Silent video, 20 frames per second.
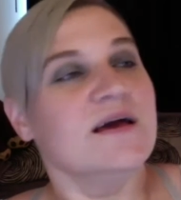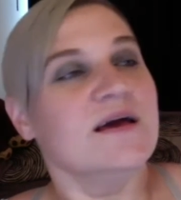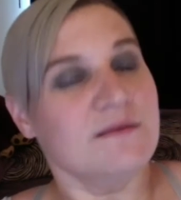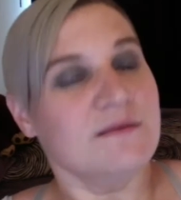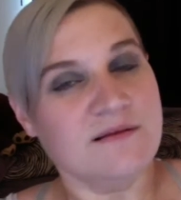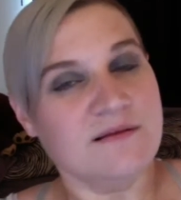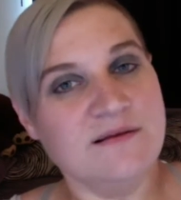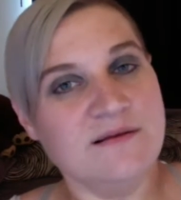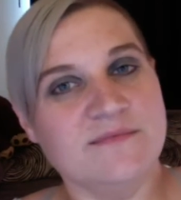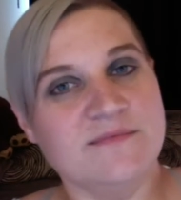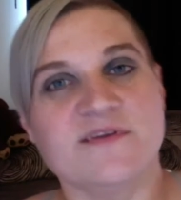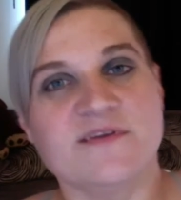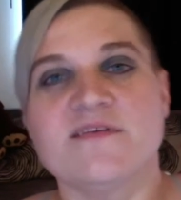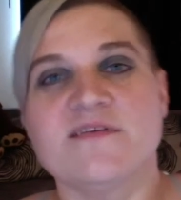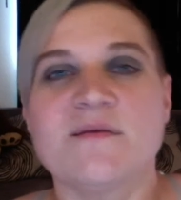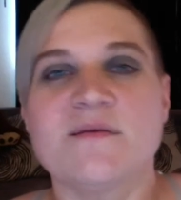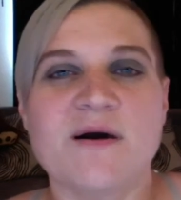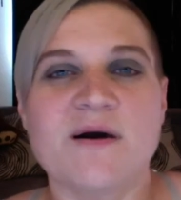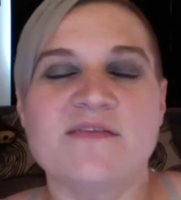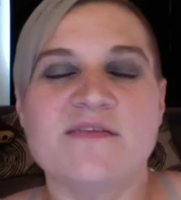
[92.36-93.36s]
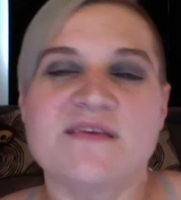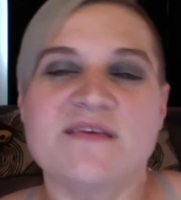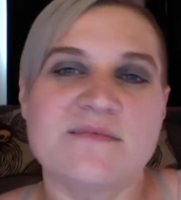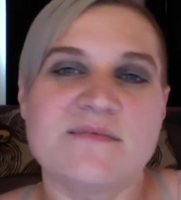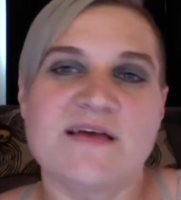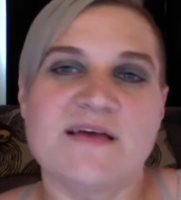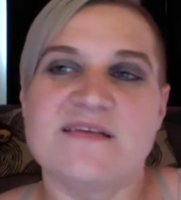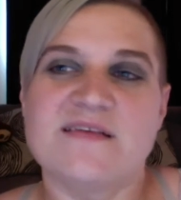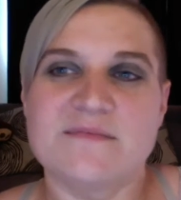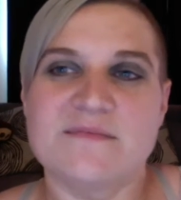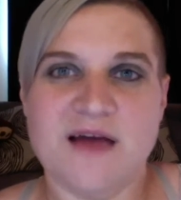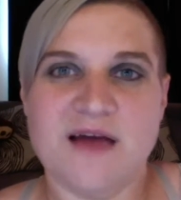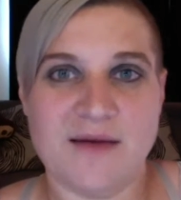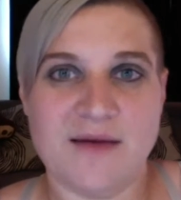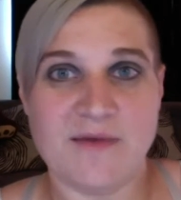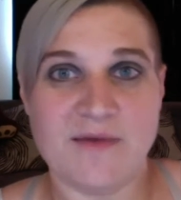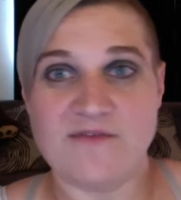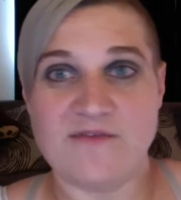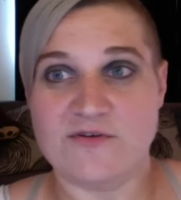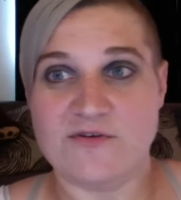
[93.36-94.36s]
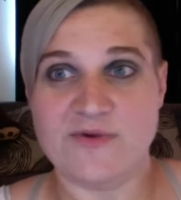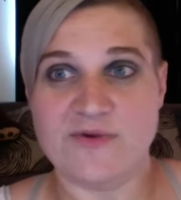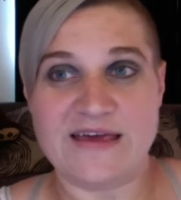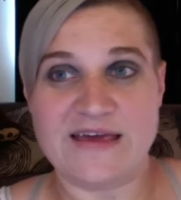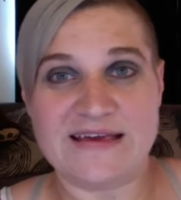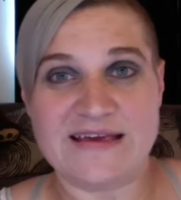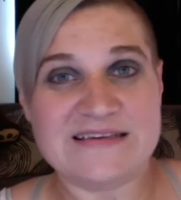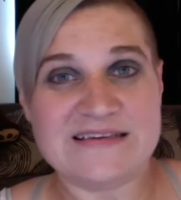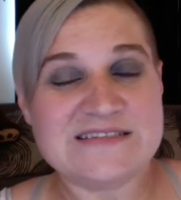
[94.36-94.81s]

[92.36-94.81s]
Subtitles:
It doesn't come out the same day, same time every week.